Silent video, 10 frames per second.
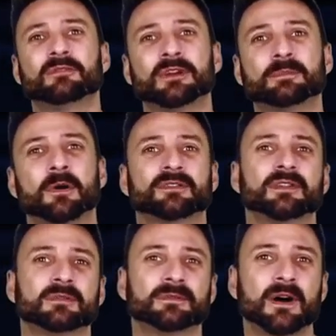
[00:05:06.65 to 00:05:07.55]
really
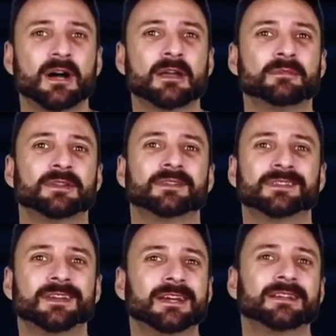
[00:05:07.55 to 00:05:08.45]
positive vibe,
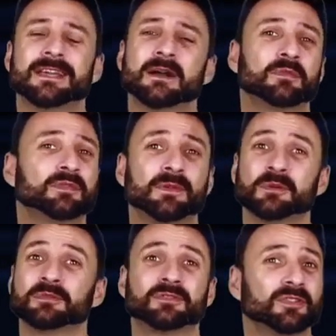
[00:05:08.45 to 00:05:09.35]
and the atmosphere
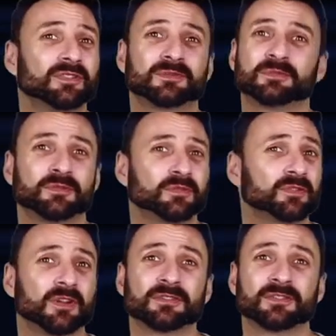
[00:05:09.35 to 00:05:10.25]
was
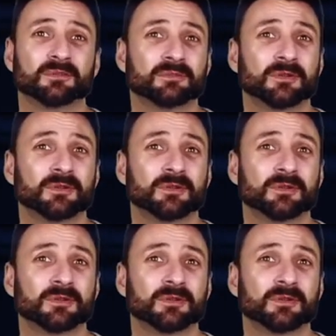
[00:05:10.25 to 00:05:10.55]
just awesome,